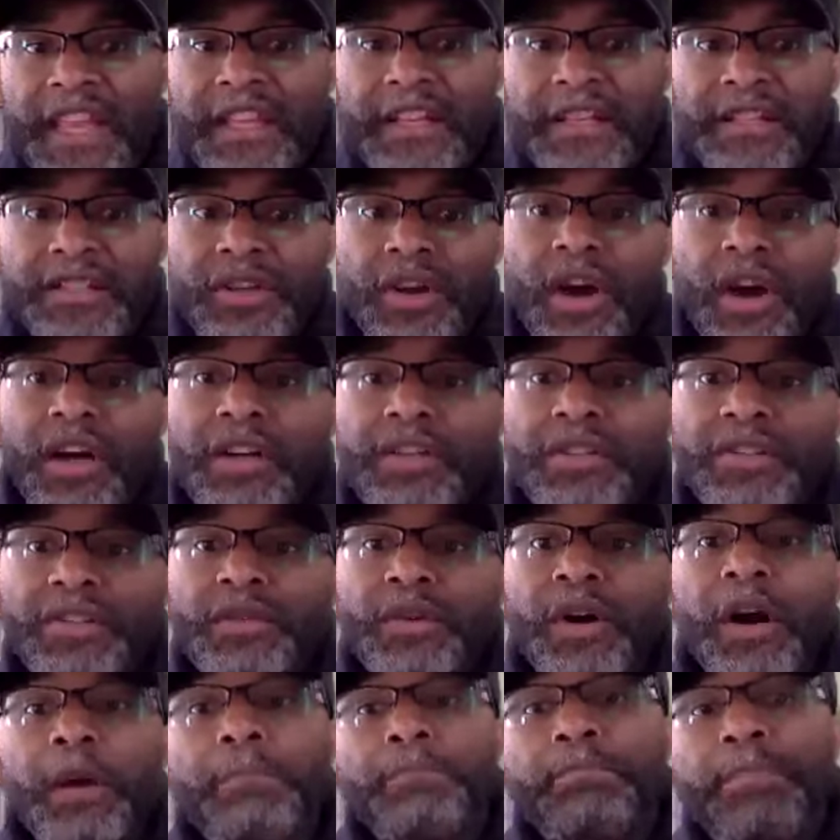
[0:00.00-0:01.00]
they can talk
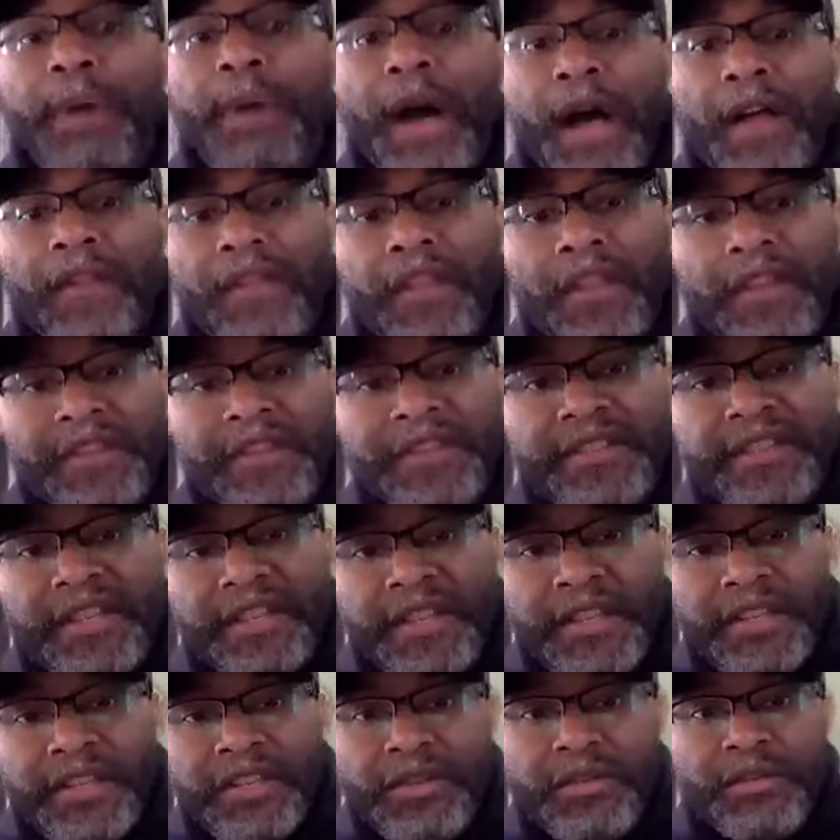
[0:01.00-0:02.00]
to about the
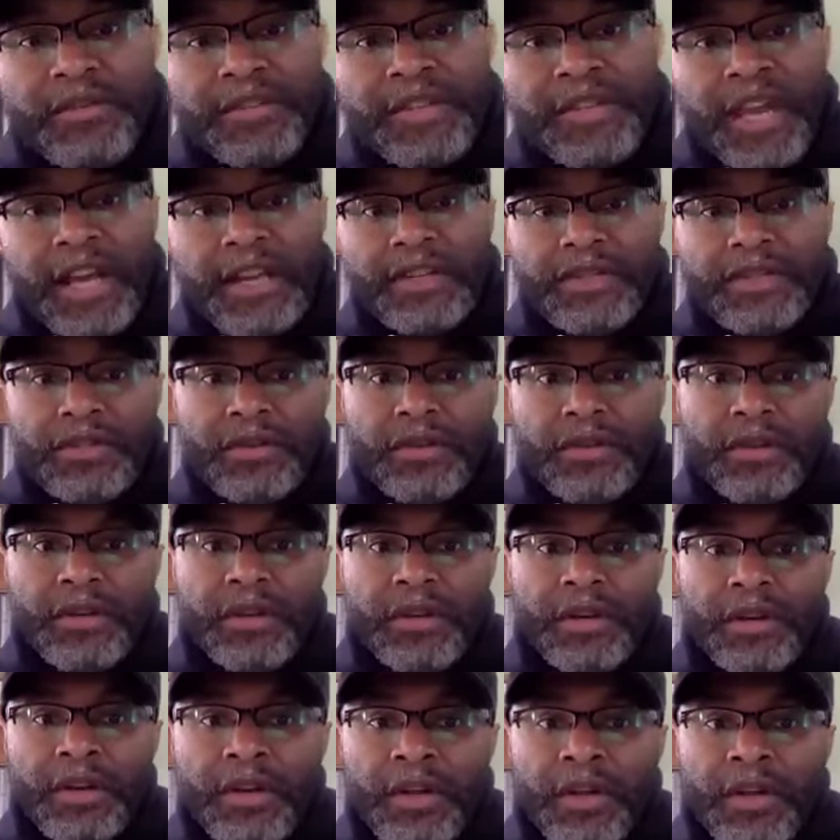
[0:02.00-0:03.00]
issues that
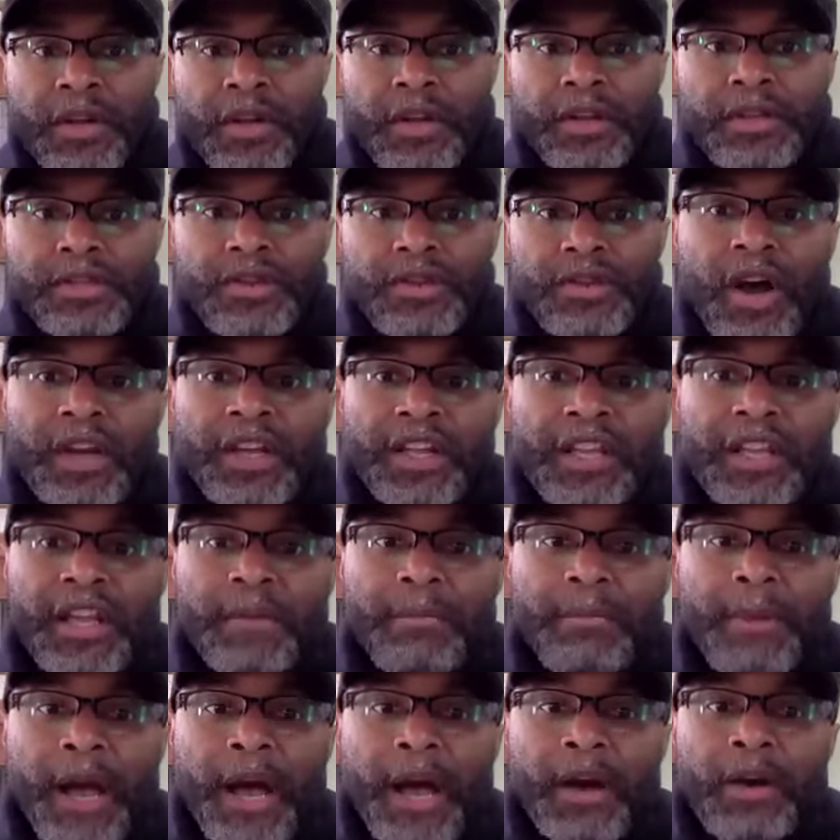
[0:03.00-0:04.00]
you're
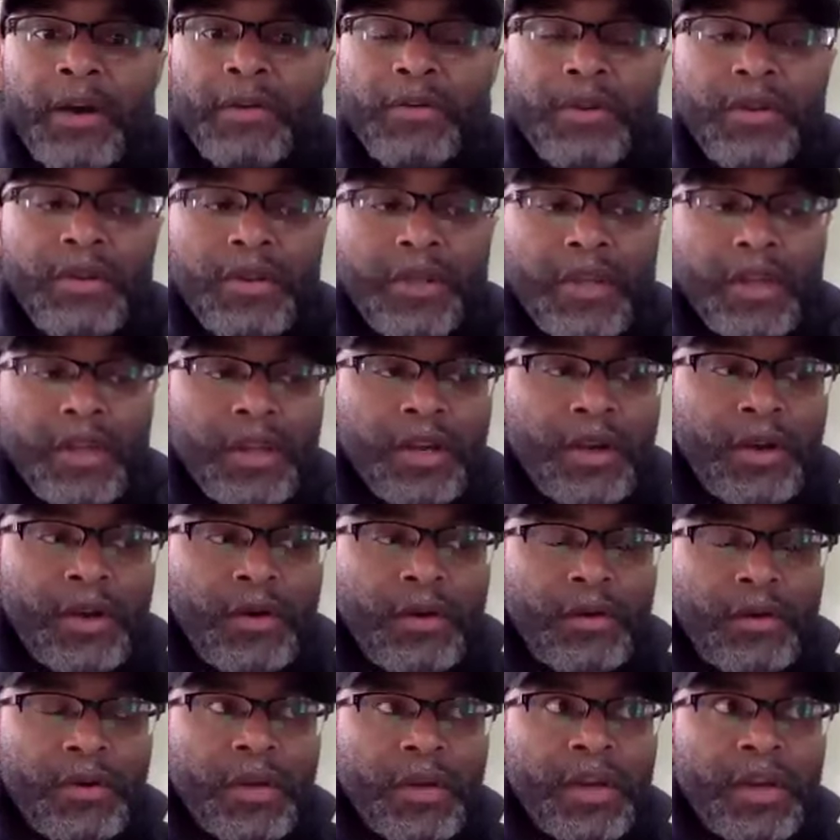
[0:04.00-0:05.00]
talking about,
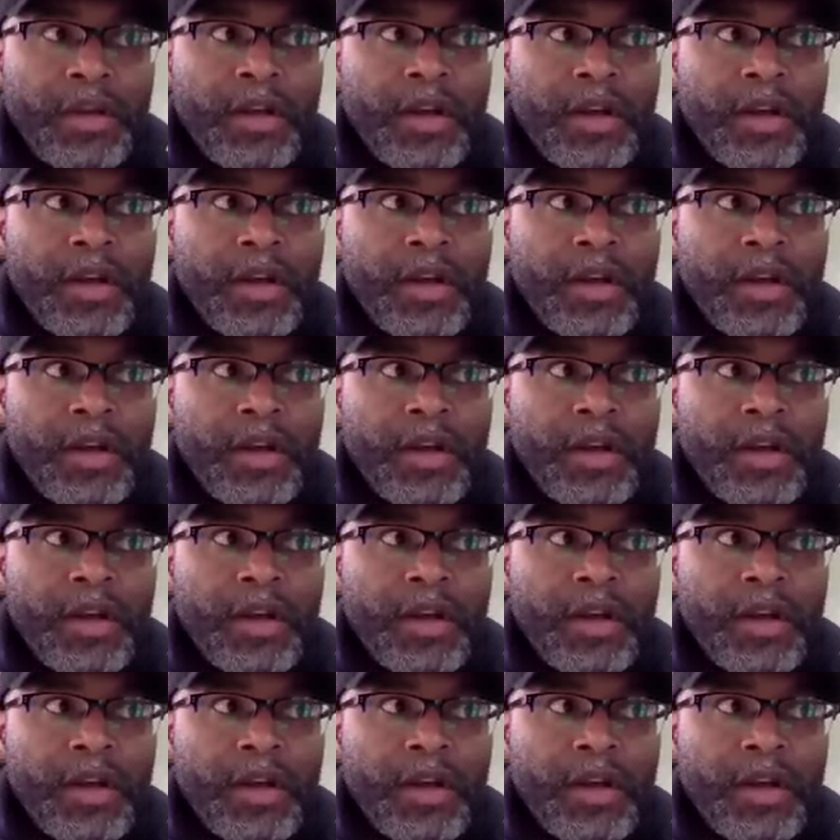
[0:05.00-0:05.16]
and